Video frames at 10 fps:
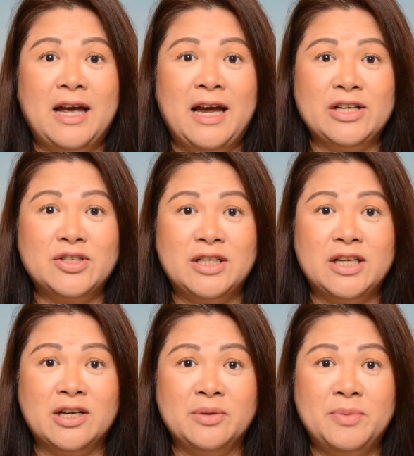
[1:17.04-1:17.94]
actually
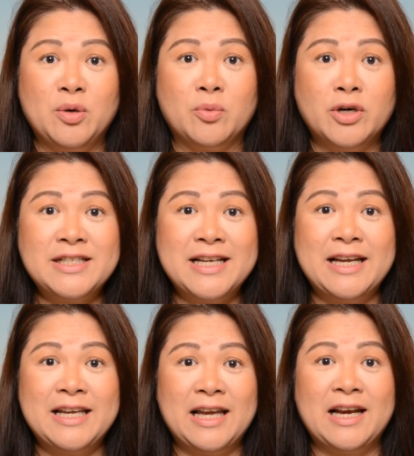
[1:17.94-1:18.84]
gonna be worth
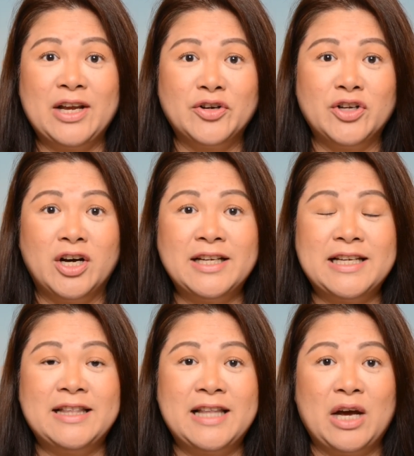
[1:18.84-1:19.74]
getting or
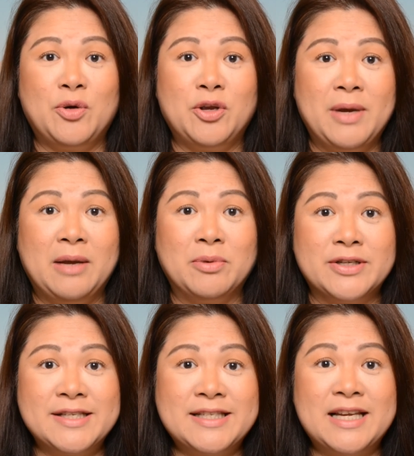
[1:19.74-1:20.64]
not, in that way you'll be able
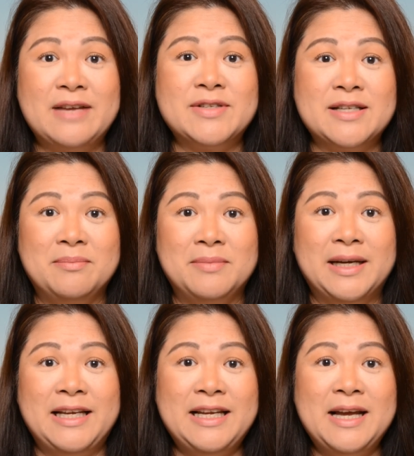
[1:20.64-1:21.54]
to save some
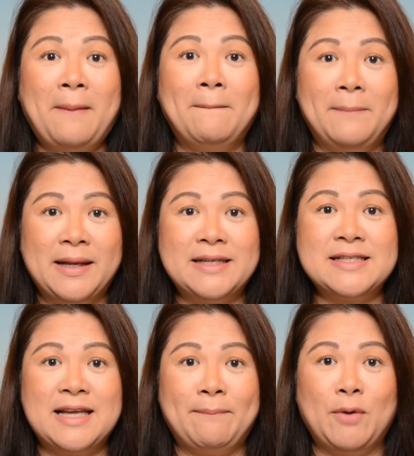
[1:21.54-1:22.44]
money,
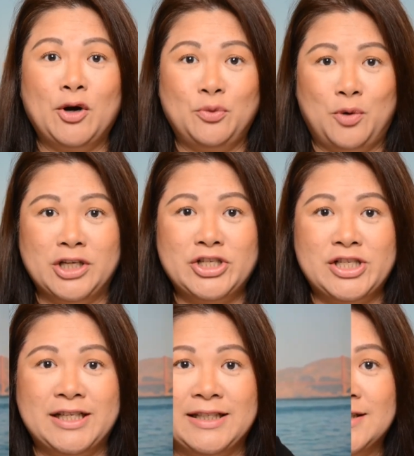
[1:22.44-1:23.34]
please keep on
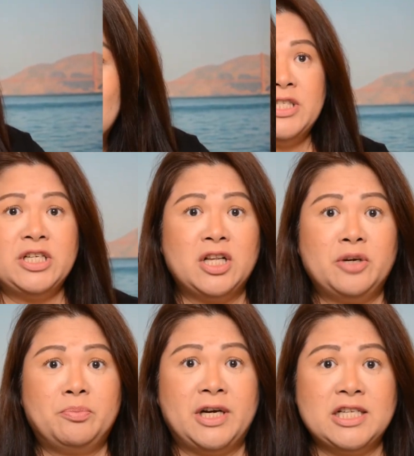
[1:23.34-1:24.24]
watching. This
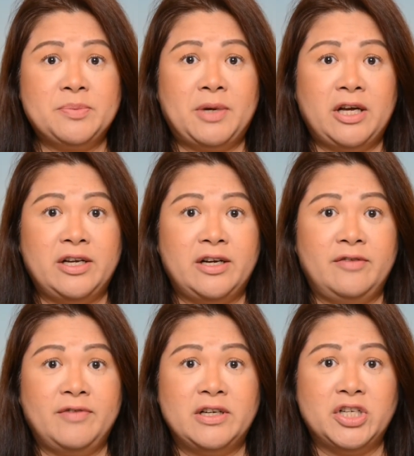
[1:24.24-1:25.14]
particular press
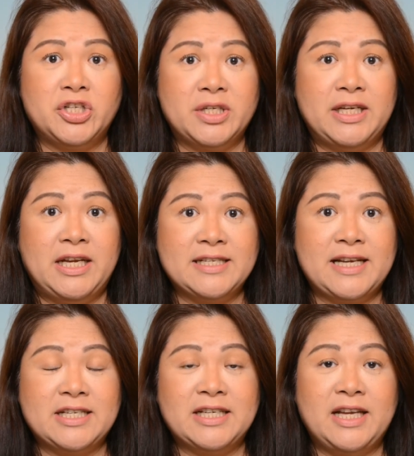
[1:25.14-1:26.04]
powder foundation here
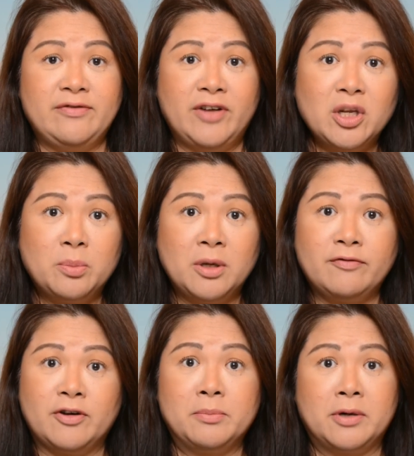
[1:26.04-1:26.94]
is actually available
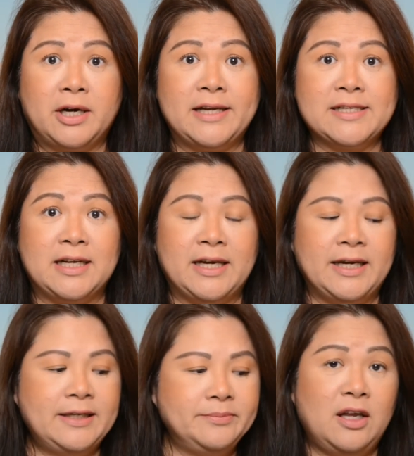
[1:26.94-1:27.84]
from
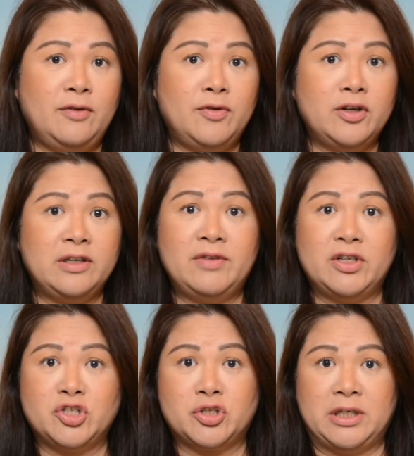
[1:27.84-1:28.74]
Priceline if you live
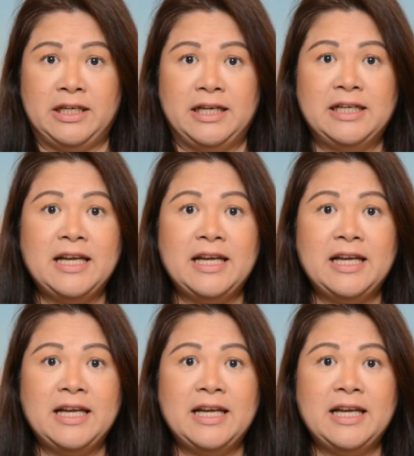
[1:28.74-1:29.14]
in Australia,